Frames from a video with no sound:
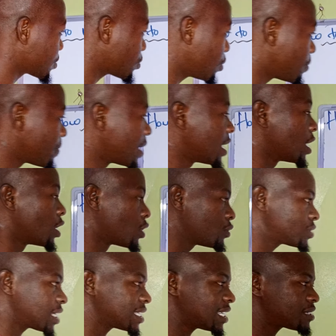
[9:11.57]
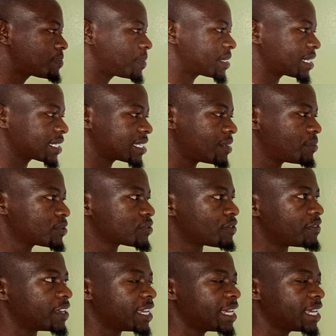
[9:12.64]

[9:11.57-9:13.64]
So those are just but examples of the